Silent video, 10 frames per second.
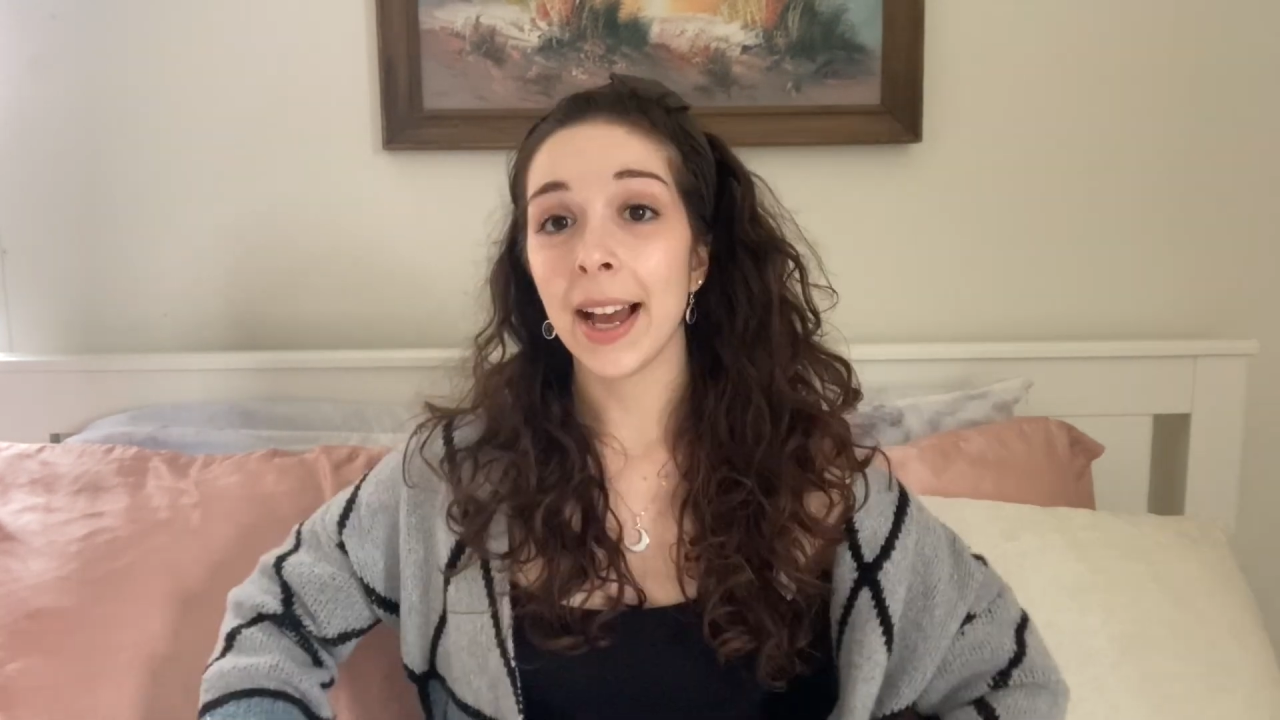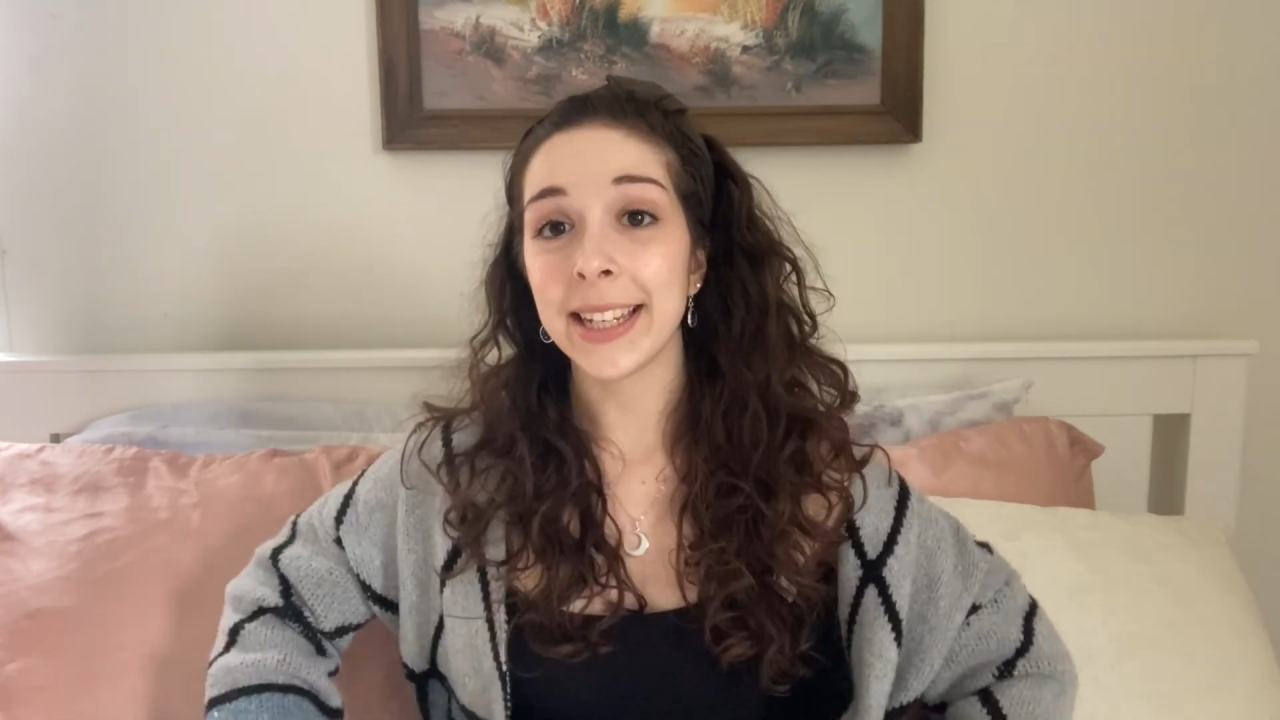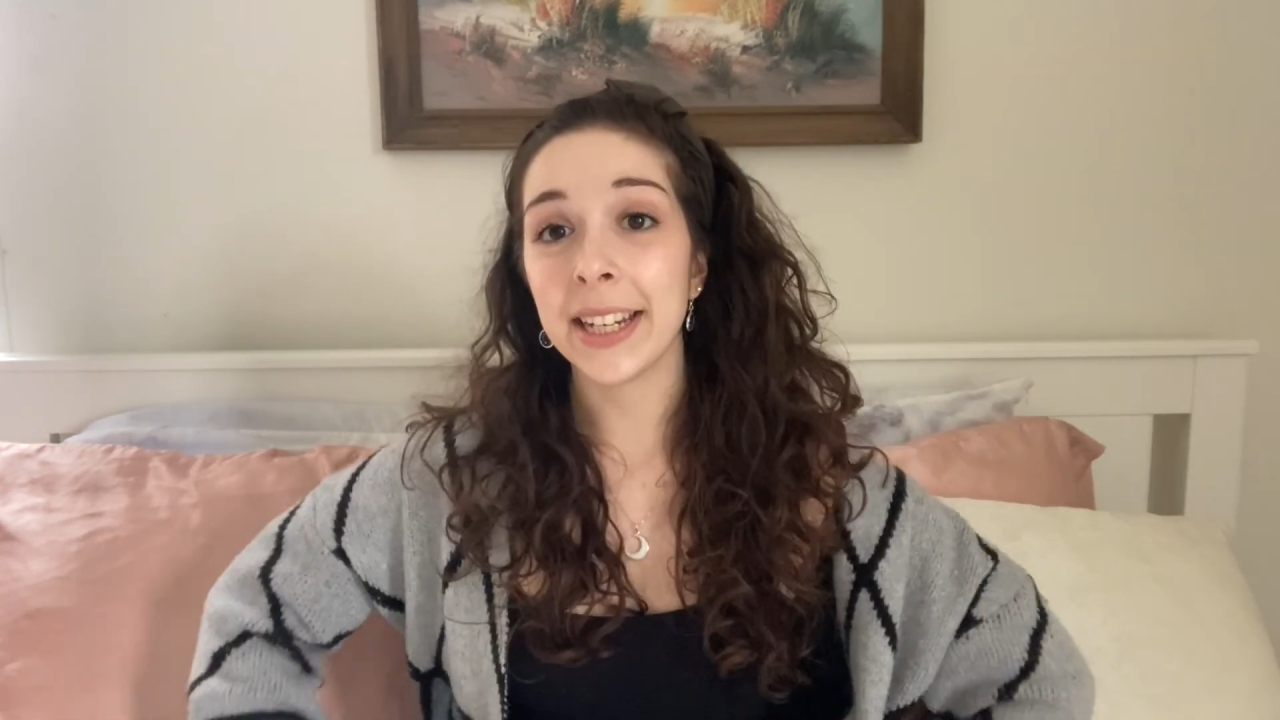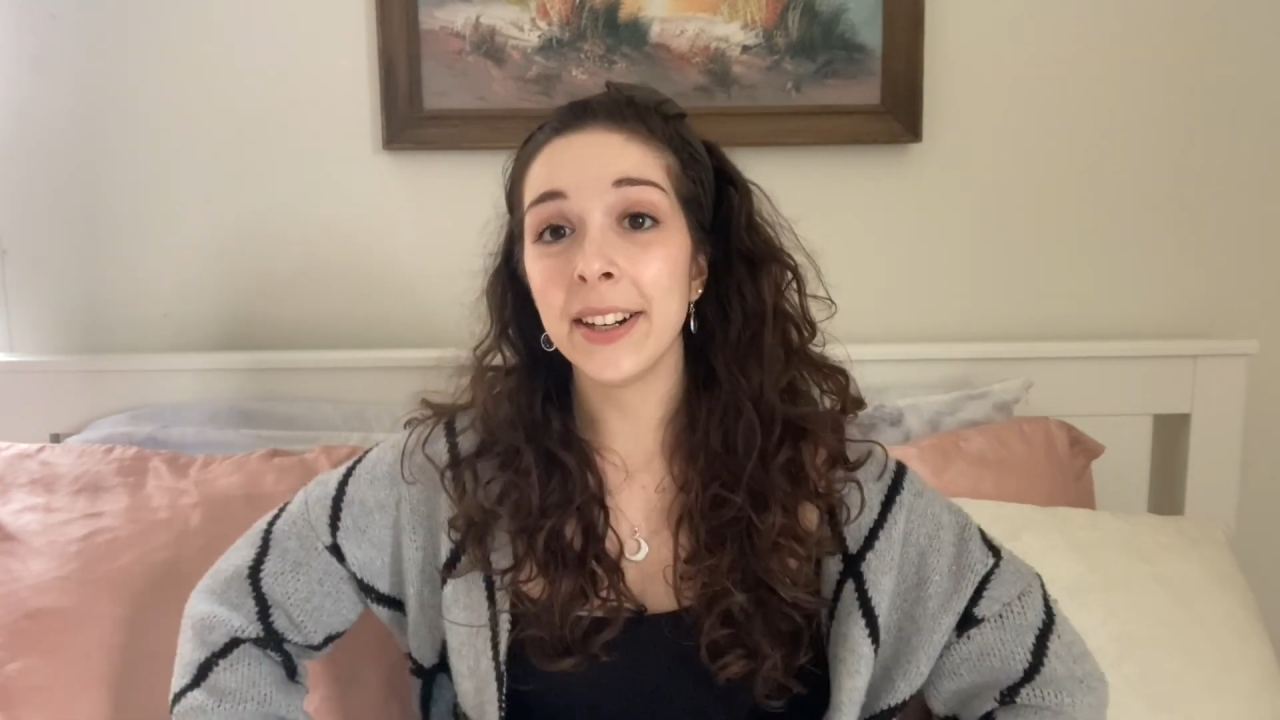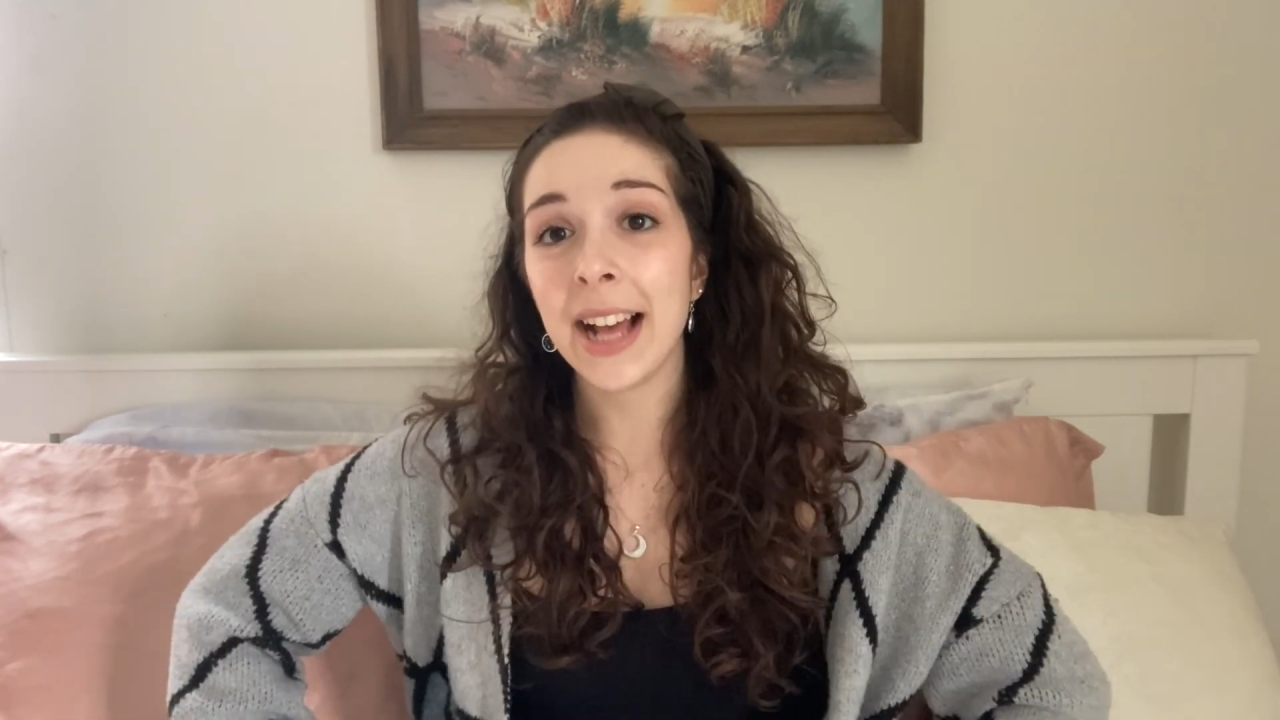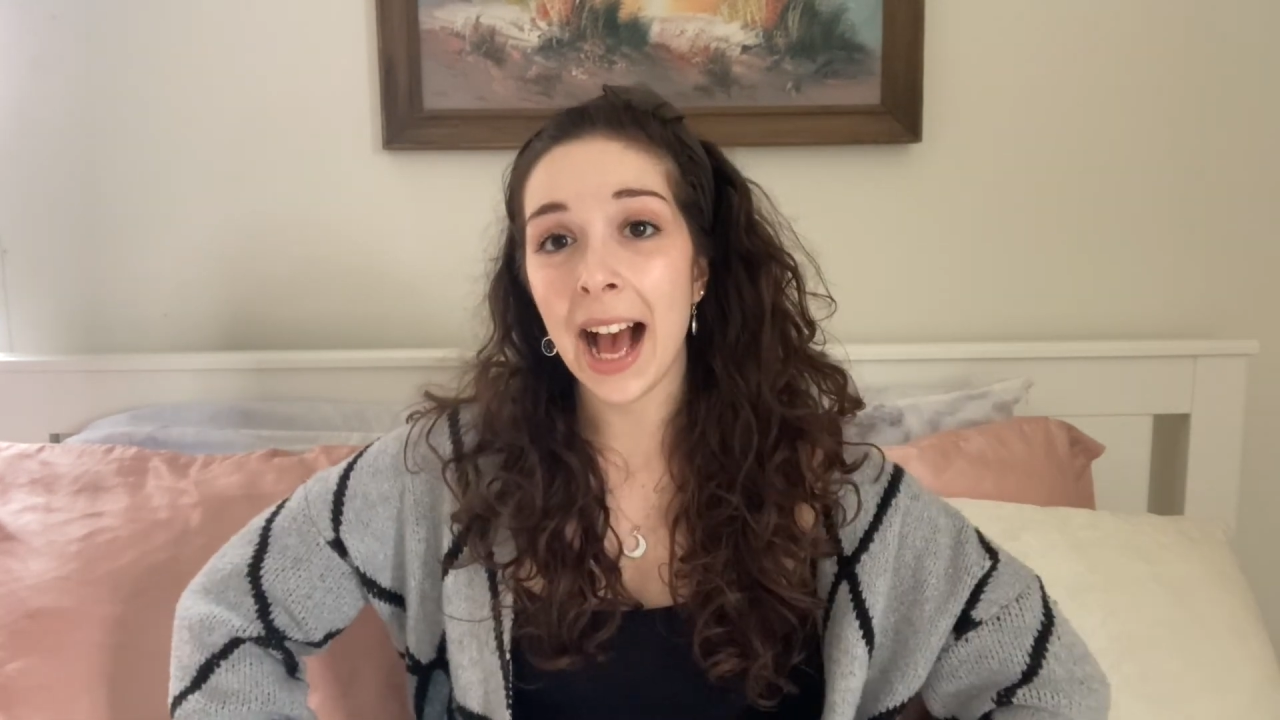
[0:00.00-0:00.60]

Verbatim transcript: a year and a